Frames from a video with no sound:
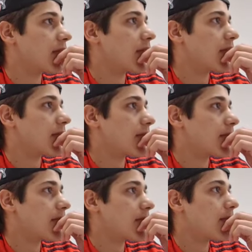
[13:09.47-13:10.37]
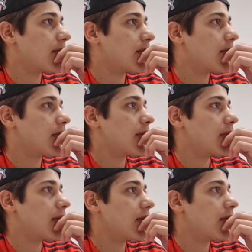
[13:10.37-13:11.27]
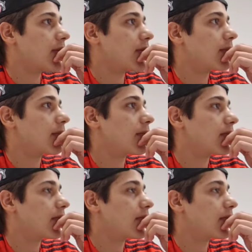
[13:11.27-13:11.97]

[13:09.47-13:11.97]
what consideration or